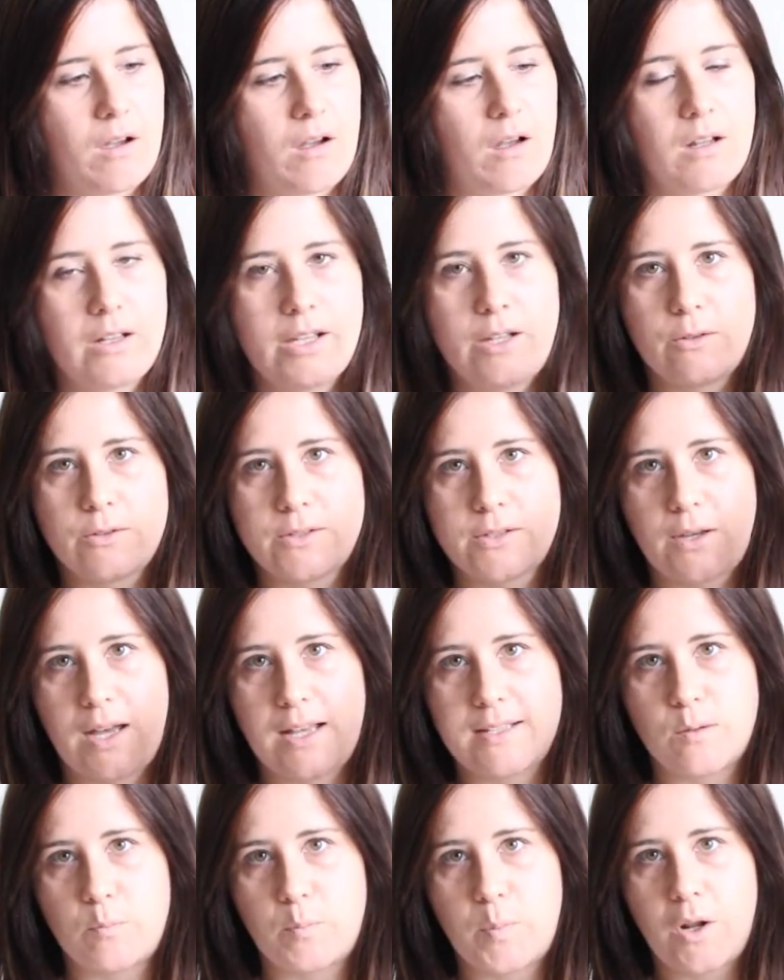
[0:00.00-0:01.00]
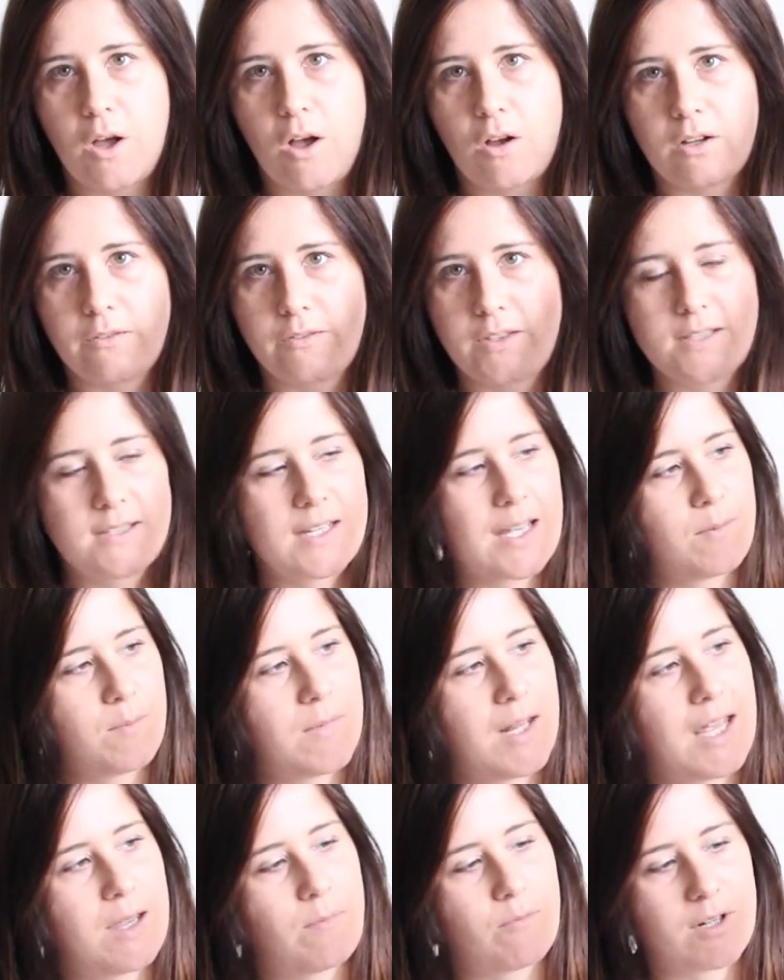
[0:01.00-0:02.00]
Holly also has a blog of the
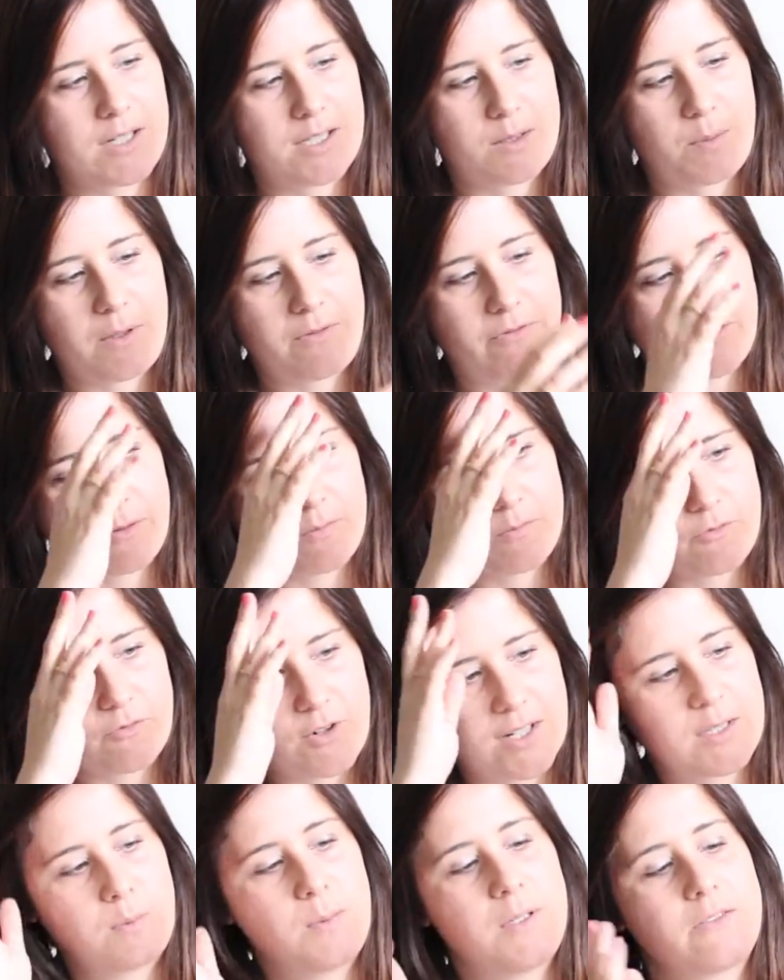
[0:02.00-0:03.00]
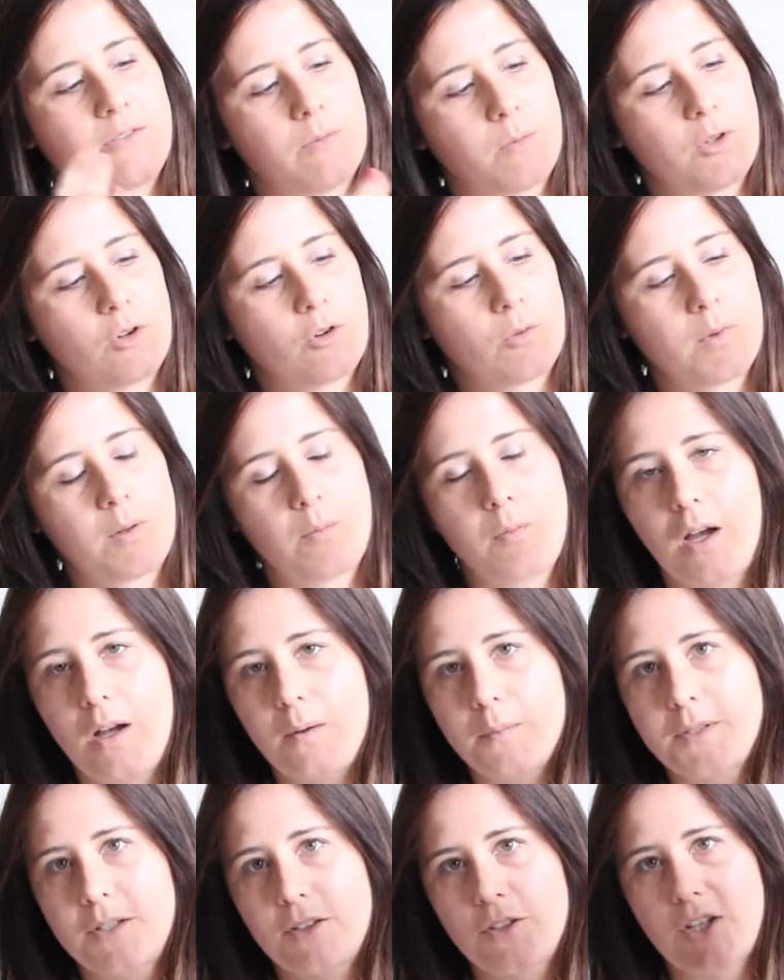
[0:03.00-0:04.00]
same name, Recipes from Normal
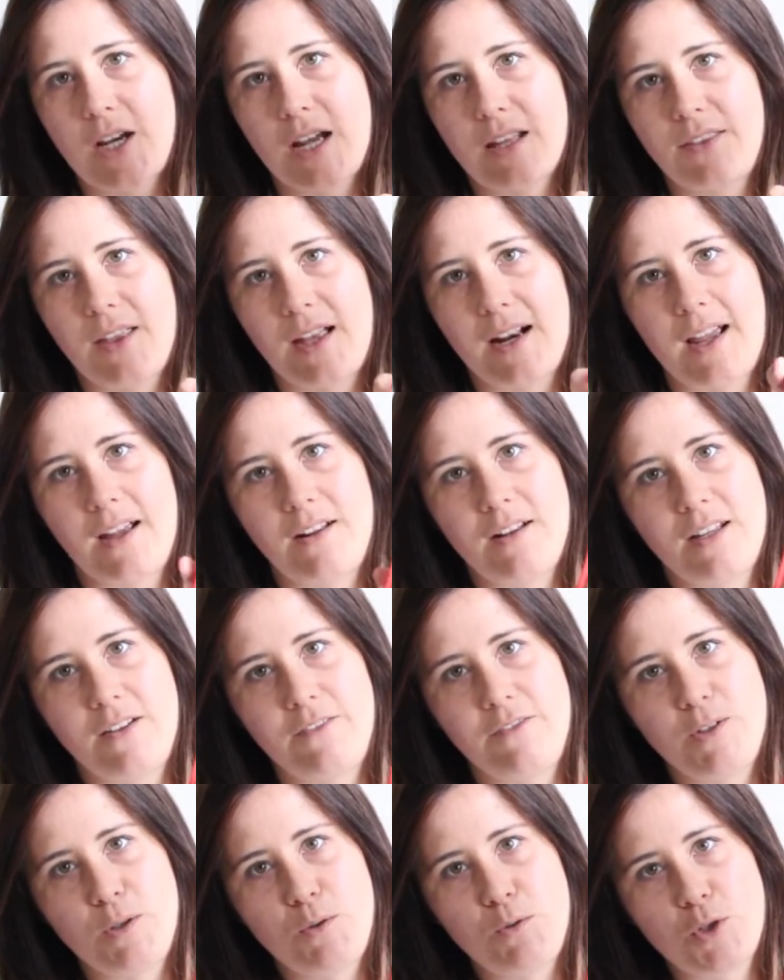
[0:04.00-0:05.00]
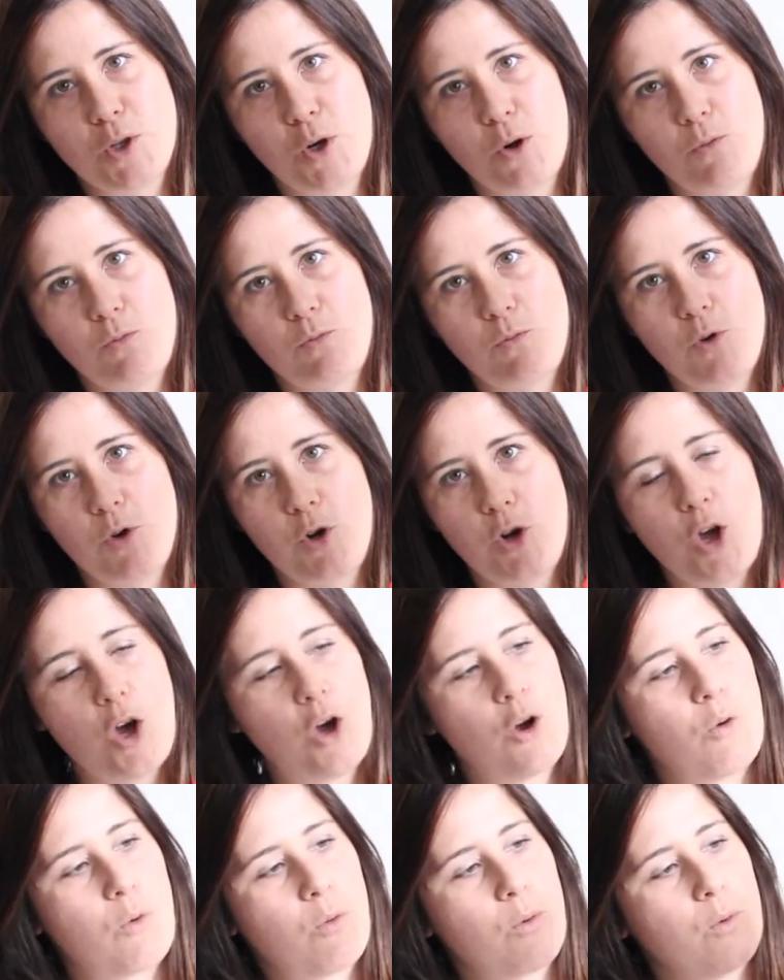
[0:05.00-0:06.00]
Mom, so check that out if you don't
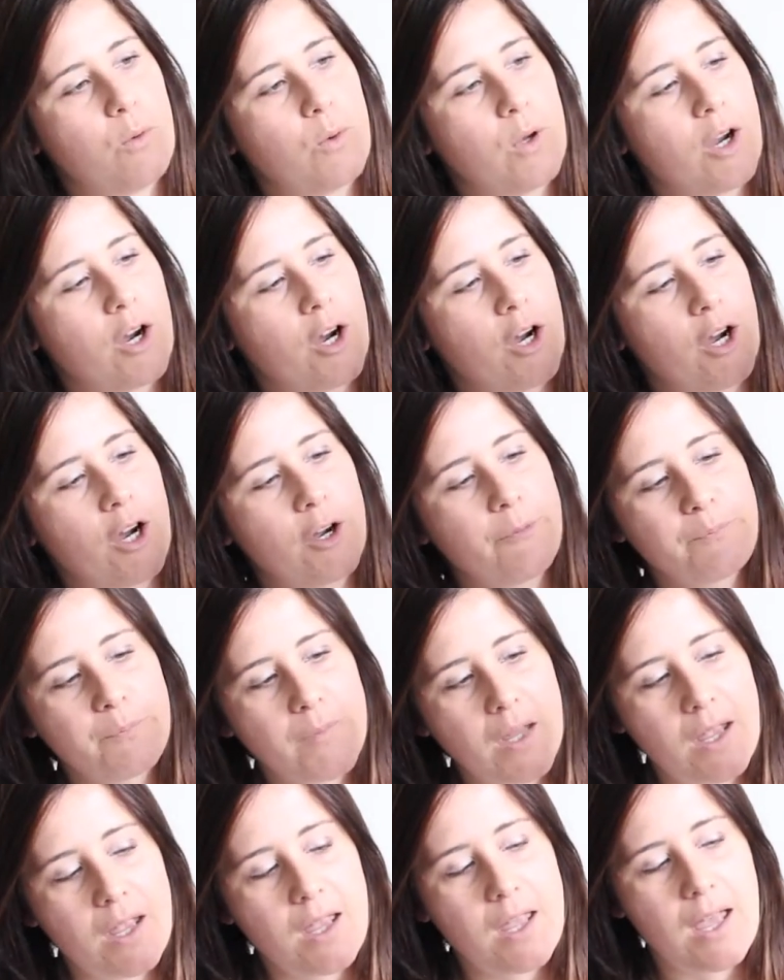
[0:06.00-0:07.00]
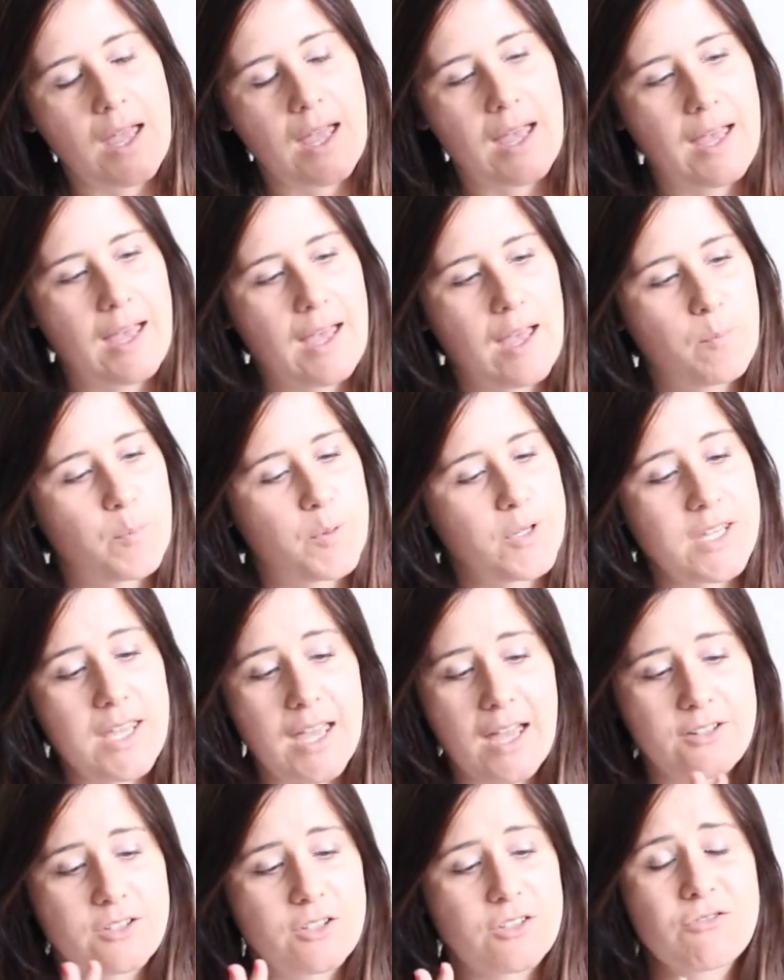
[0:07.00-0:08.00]
know her. But
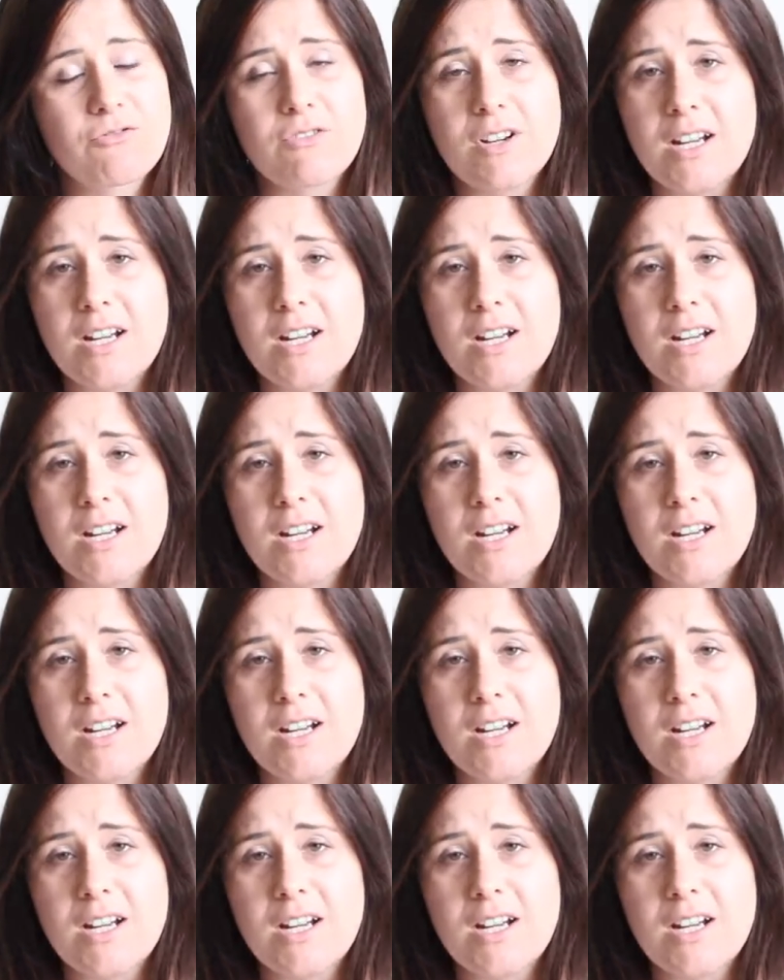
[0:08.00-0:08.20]
yeah, just